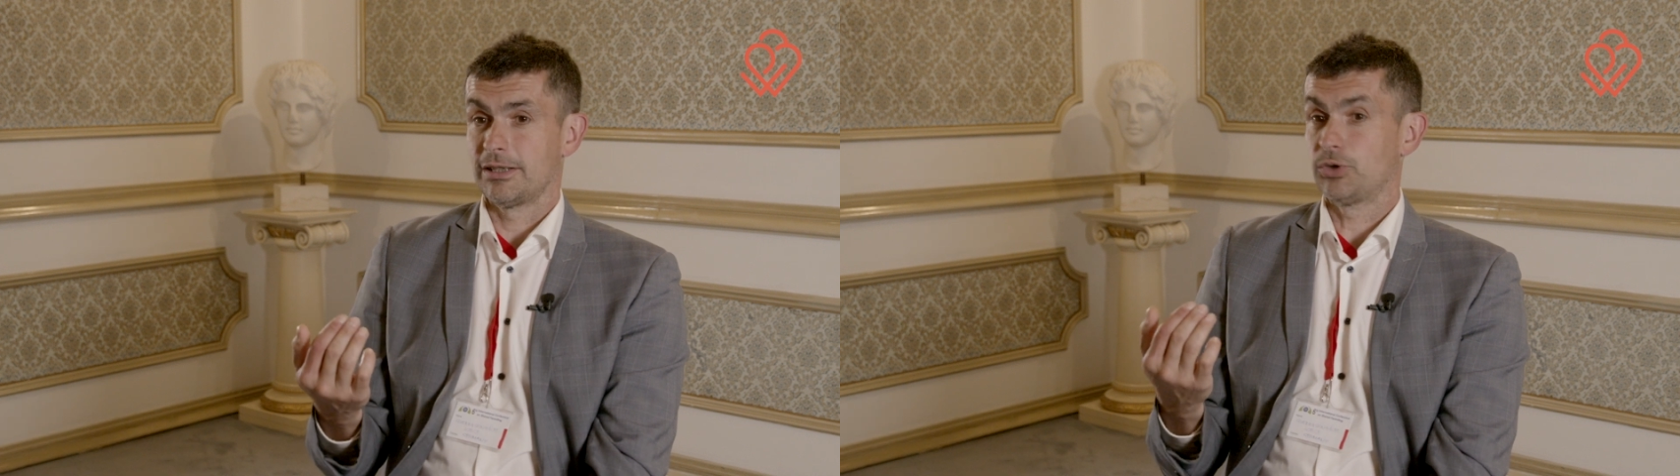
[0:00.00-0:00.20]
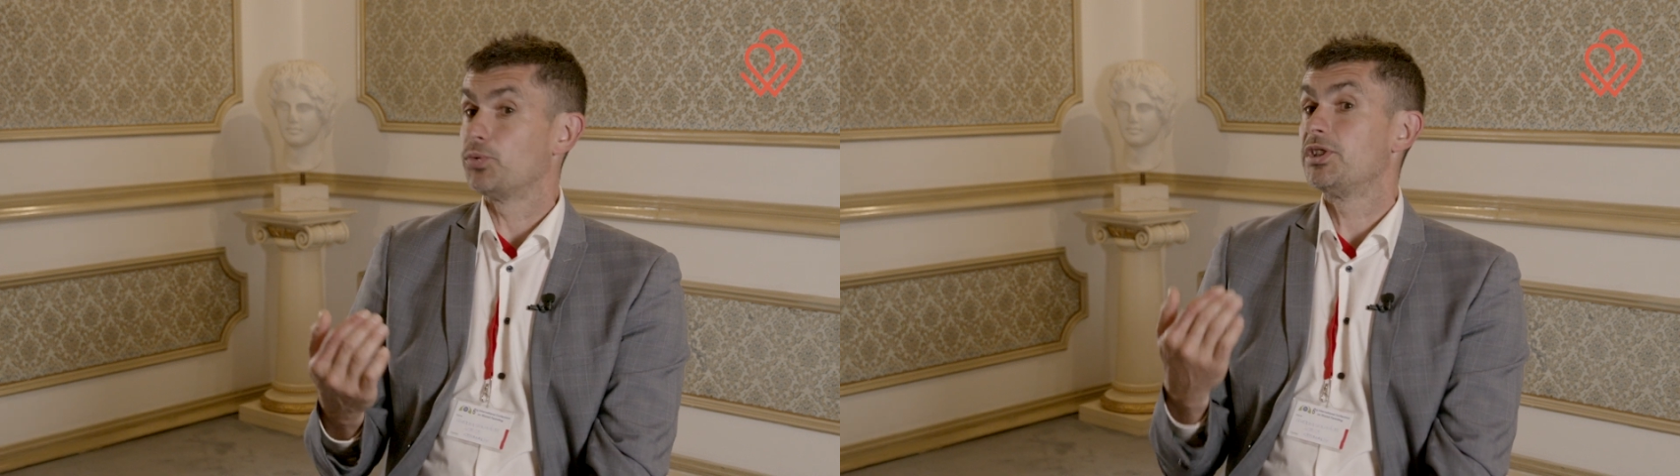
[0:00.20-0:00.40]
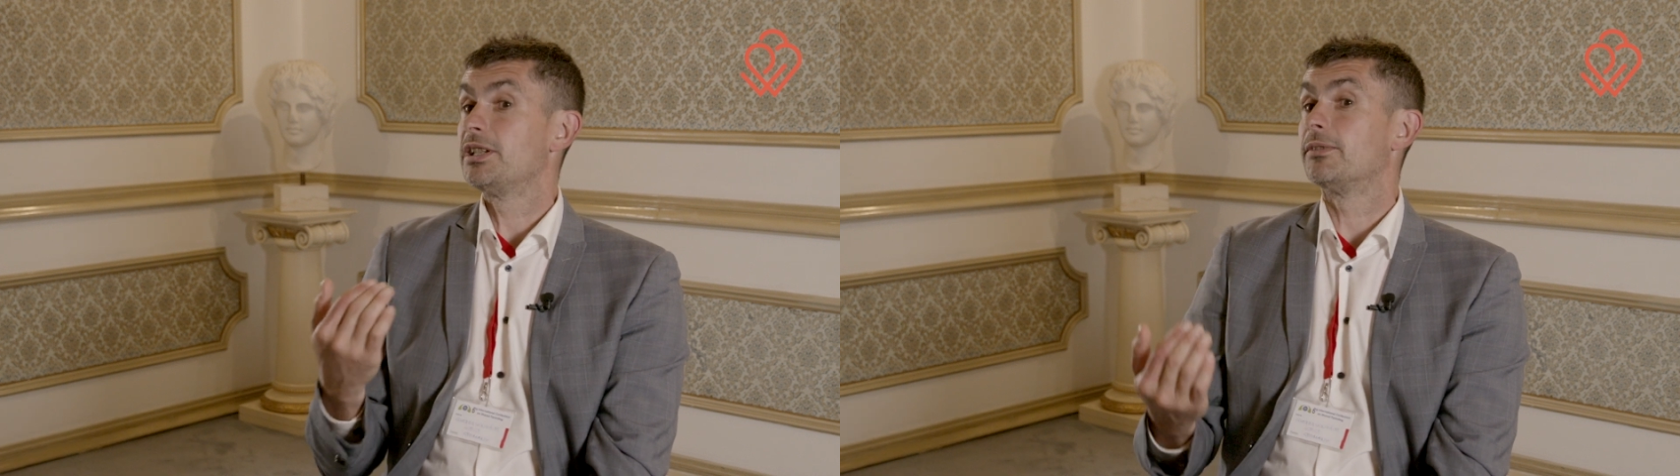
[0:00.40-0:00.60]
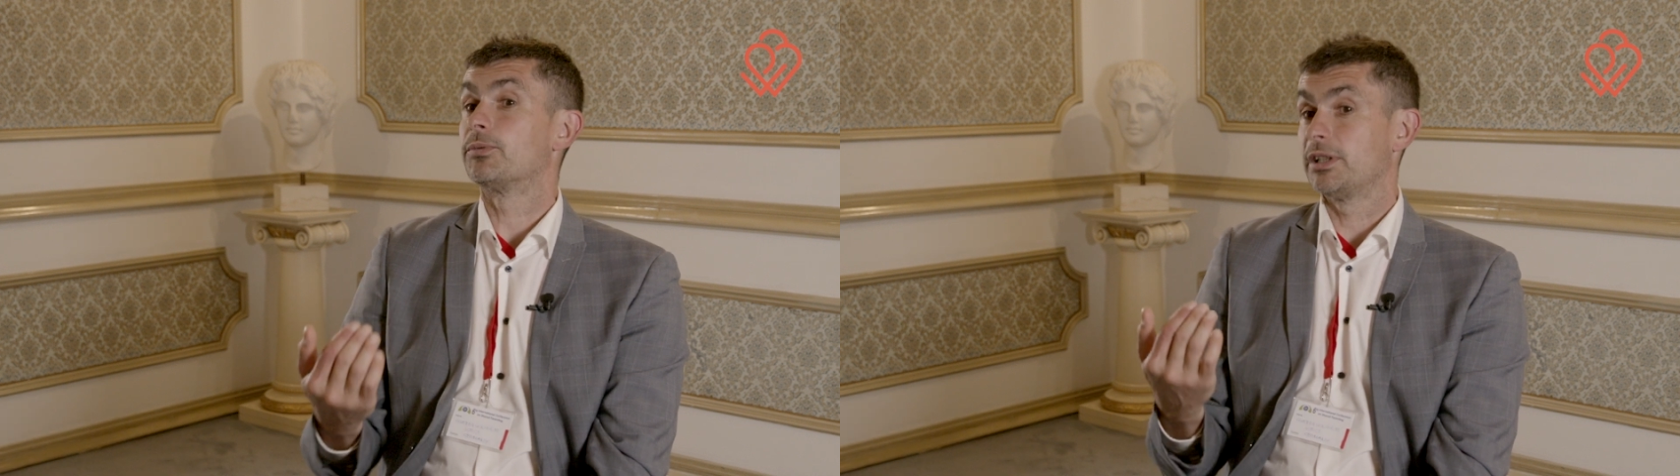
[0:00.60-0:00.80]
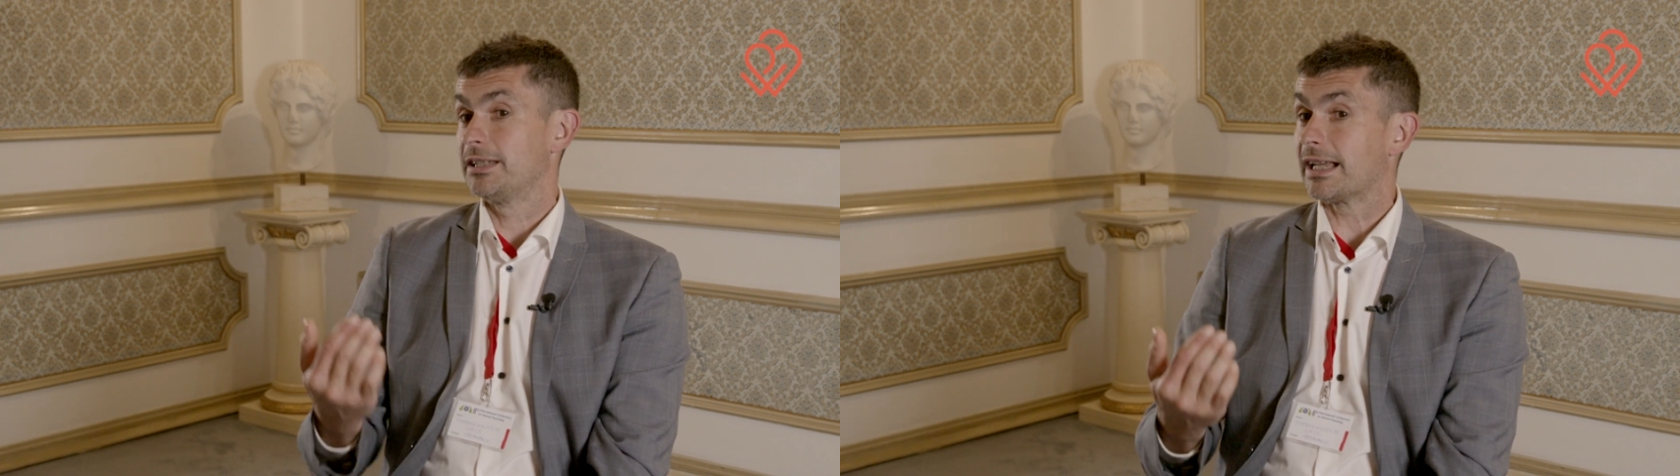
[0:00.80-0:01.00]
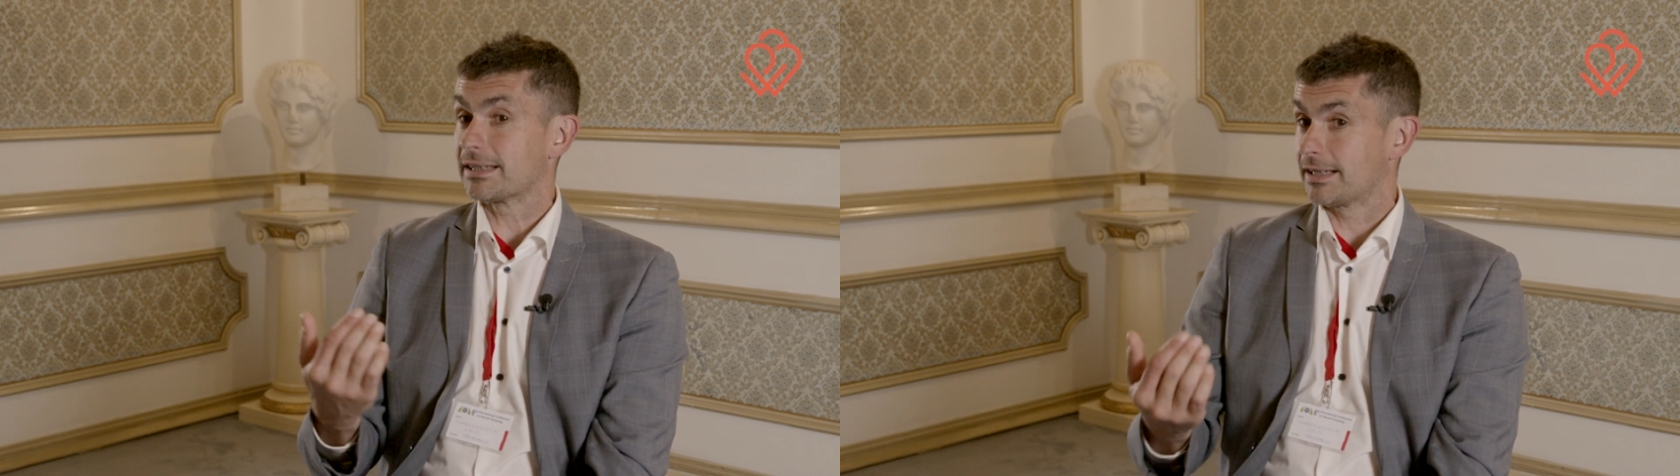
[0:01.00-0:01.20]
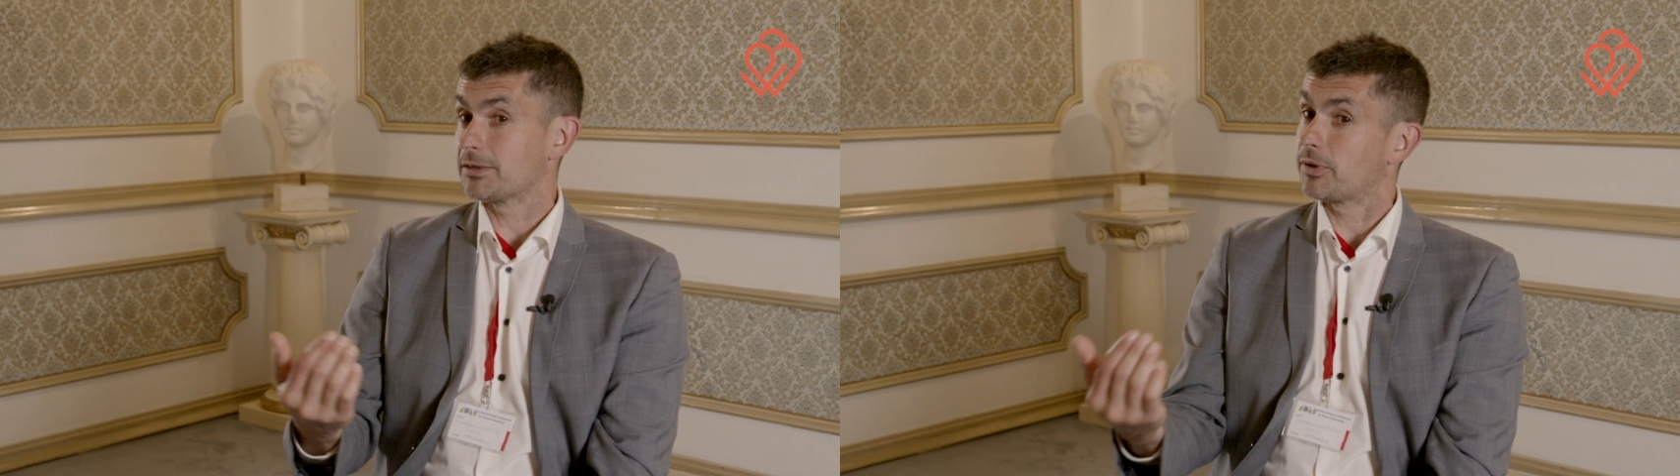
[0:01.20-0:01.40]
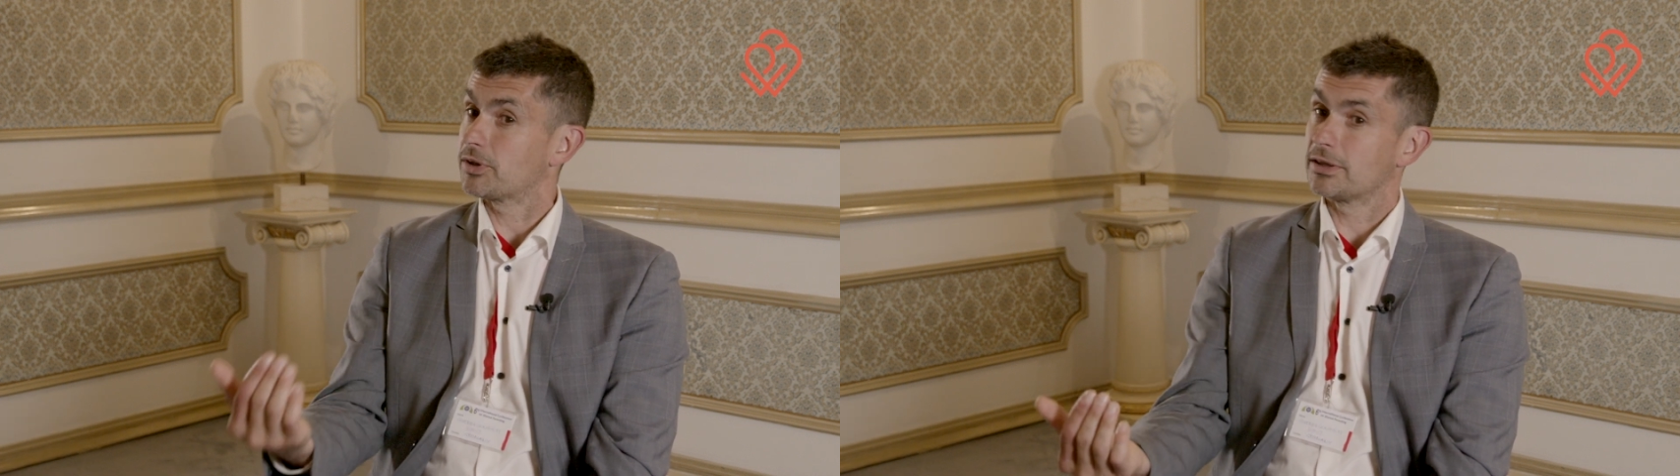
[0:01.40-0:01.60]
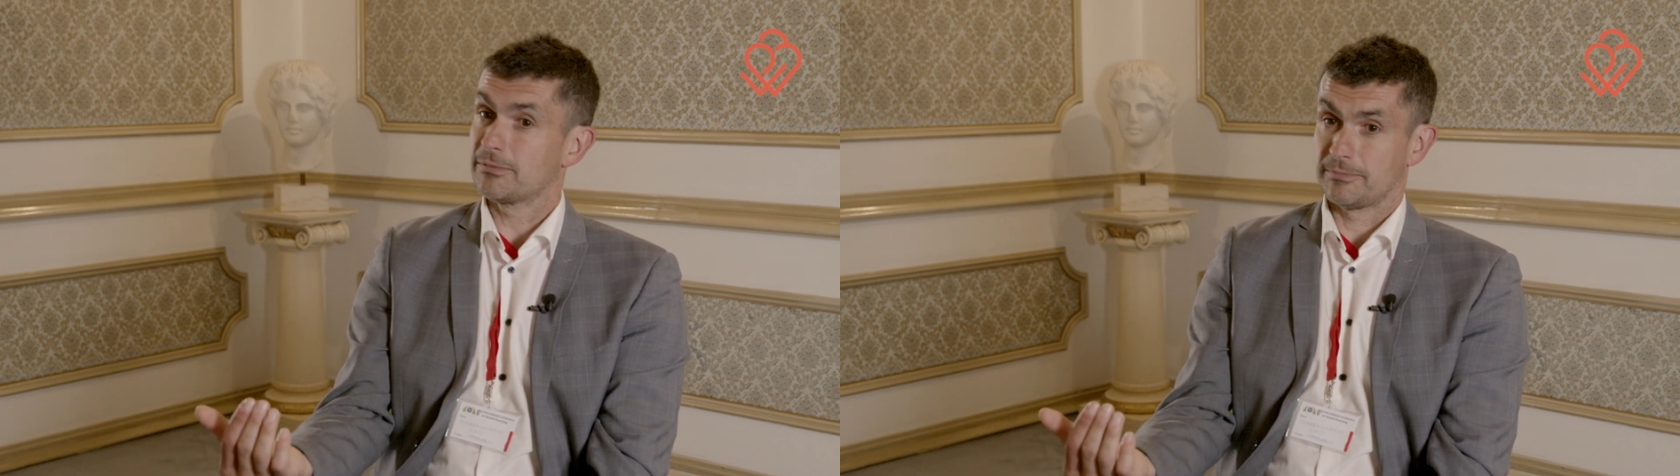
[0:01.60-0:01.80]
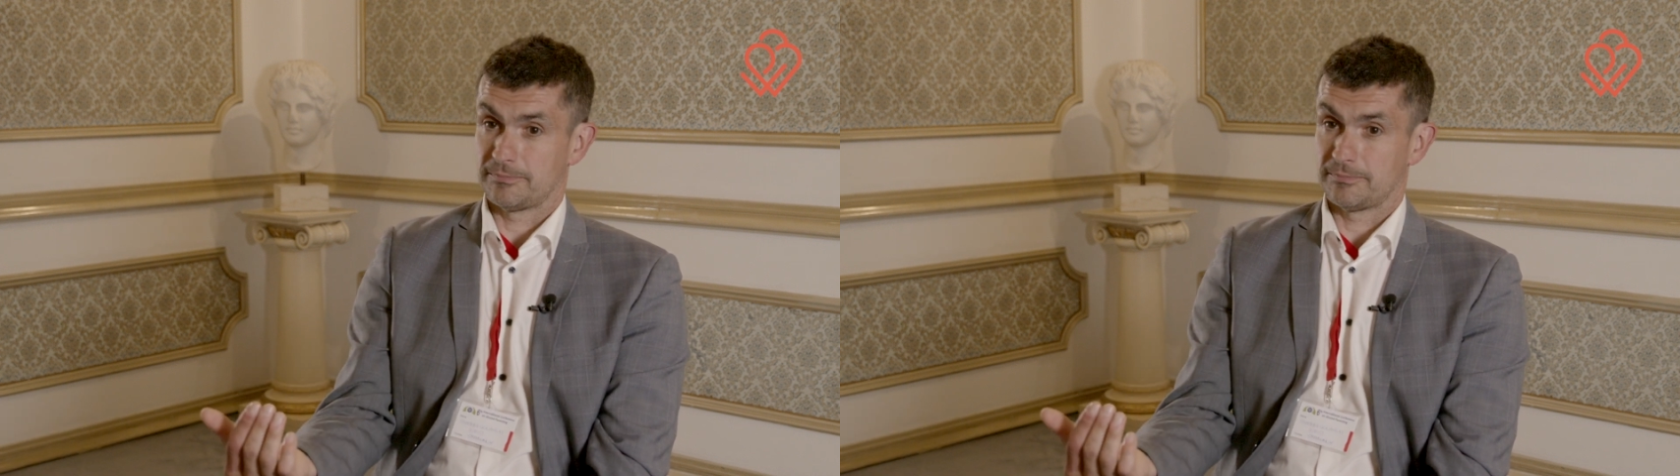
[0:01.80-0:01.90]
to reject that person.